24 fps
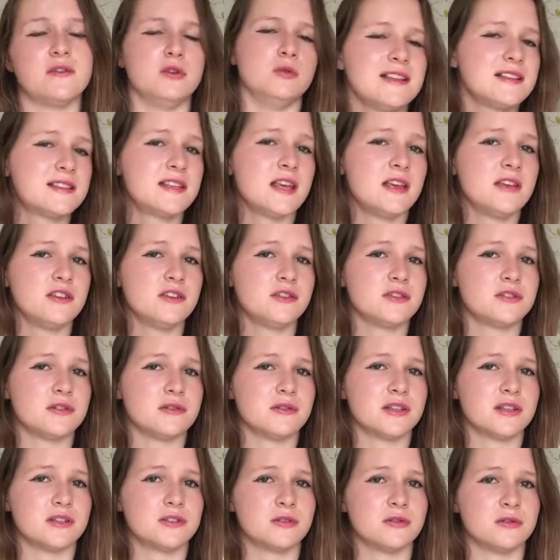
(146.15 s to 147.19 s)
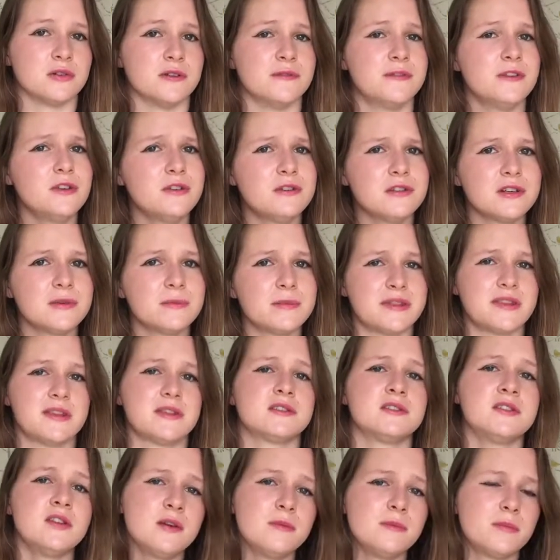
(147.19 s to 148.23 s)
Let's say you're doing a tour of Europe,
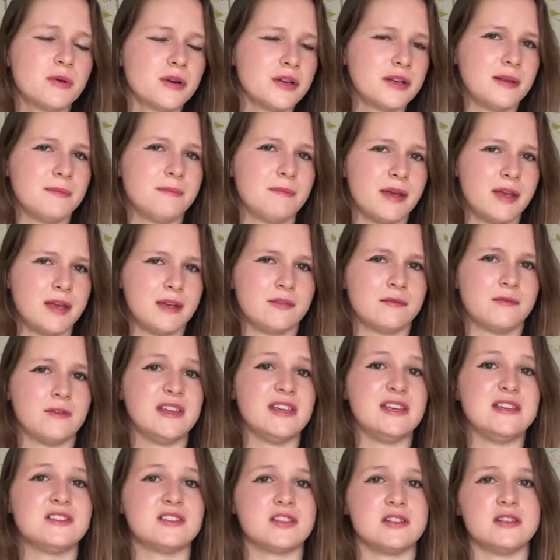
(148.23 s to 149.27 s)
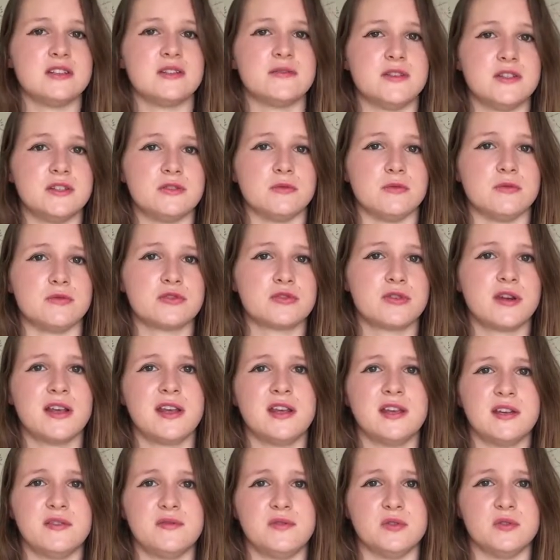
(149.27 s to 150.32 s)
there's no point in paying for each individual
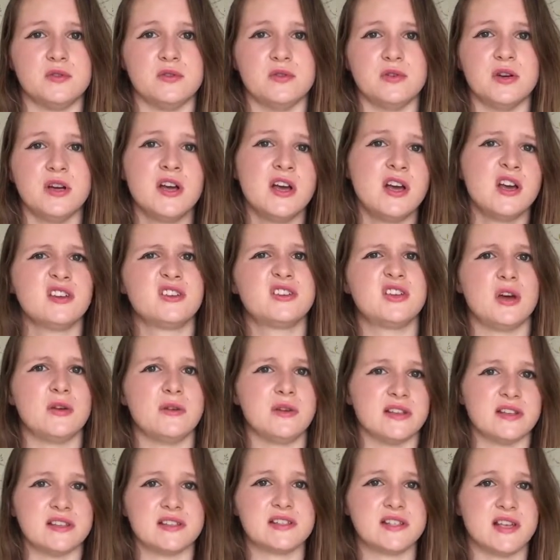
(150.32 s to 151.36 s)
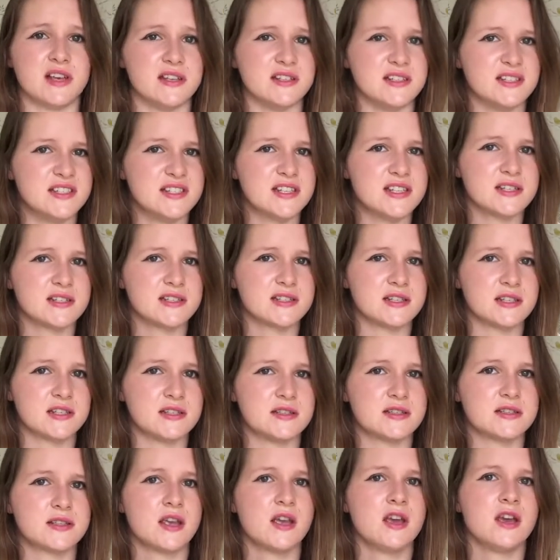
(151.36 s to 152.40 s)
train if you're going a certain
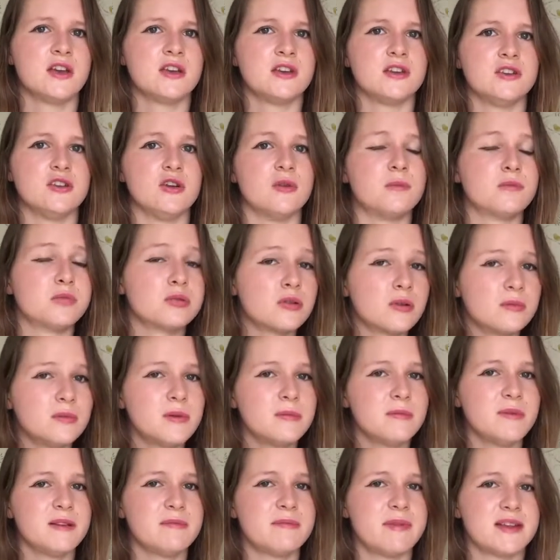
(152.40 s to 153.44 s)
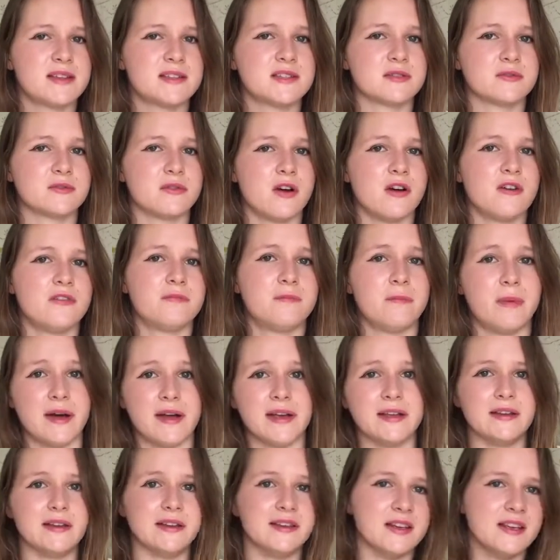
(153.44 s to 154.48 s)
distance. You're probably better off
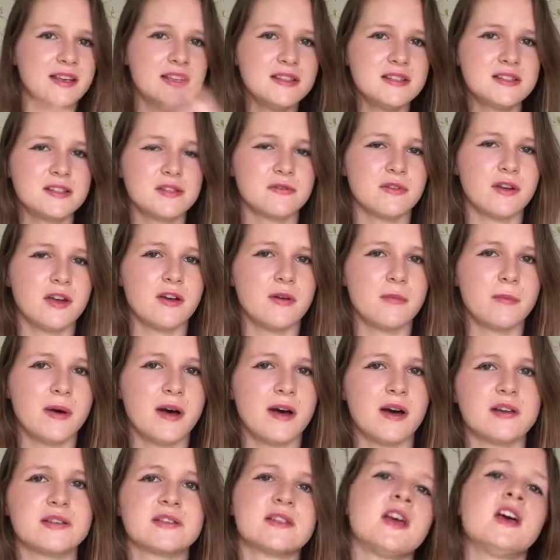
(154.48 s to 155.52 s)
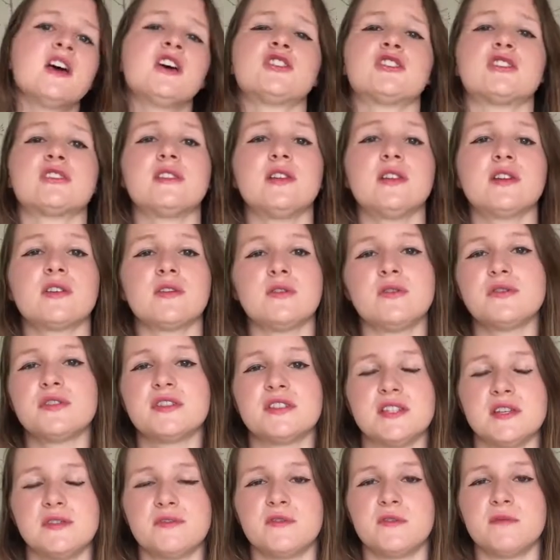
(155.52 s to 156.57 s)
buying an Interrail pass. Just look at all the
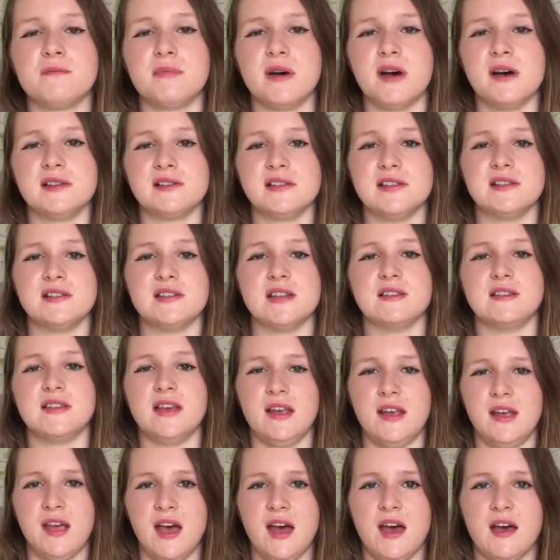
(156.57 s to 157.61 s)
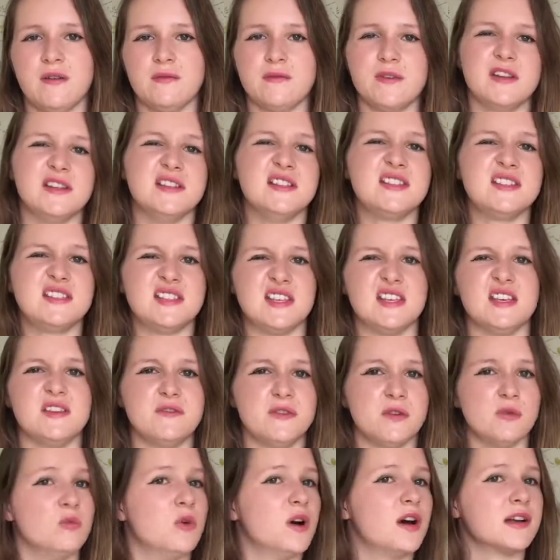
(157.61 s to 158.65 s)
different passes that they have and see if
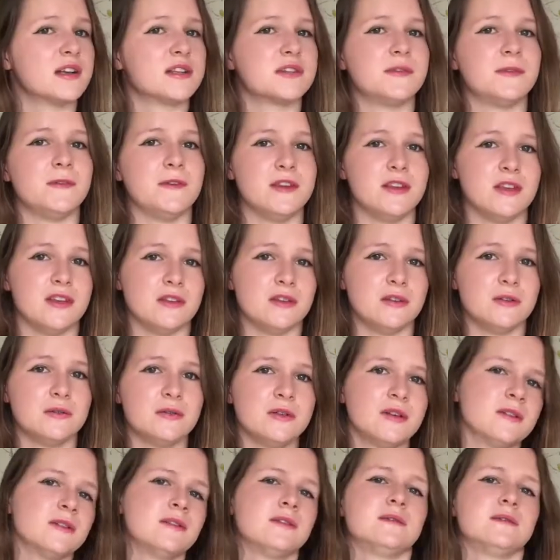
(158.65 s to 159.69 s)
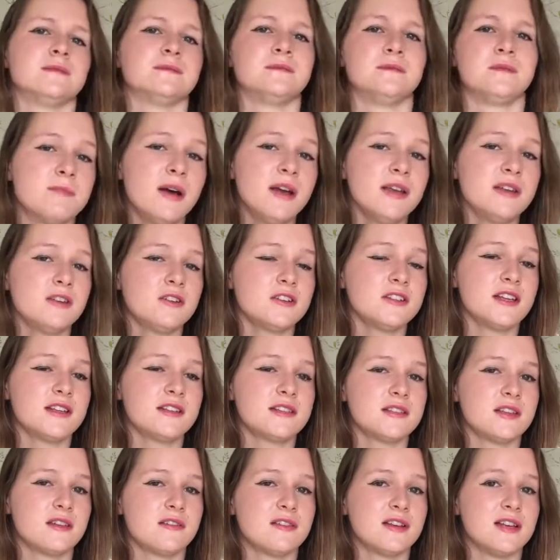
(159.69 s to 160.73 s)
it works for you. This might not
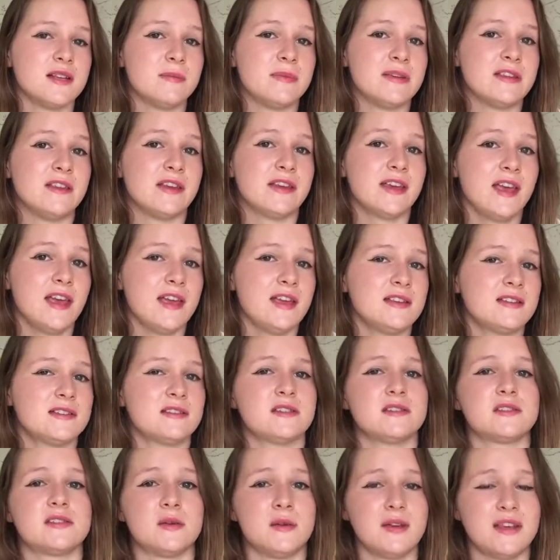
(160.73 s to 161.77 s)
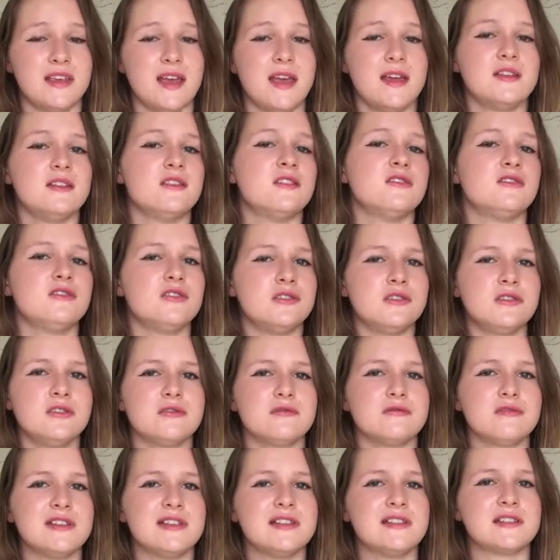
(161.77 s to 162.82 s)
necessarily be the case, so again, do your
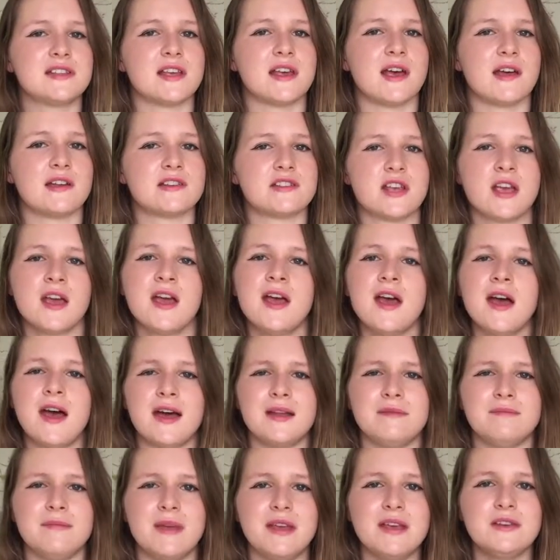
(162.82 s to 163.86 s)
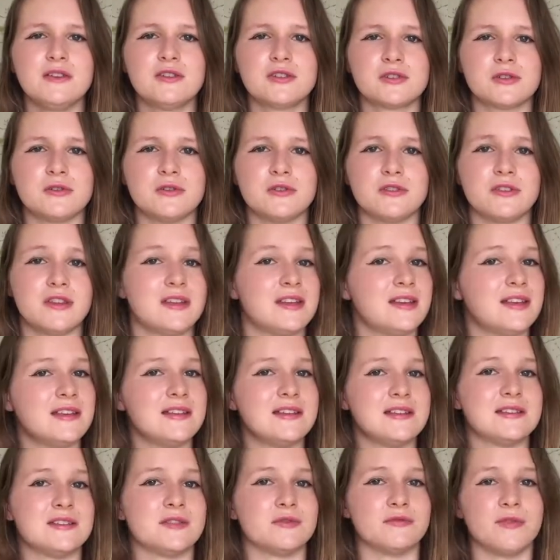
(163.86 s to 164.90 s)
research and make sure that it
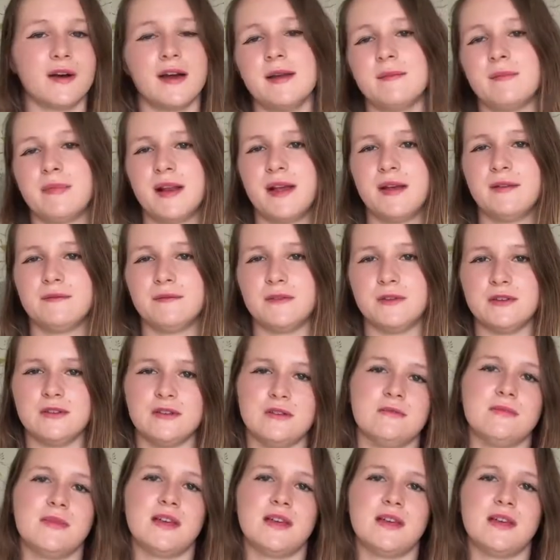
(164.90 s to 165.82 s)
is the right plan for you.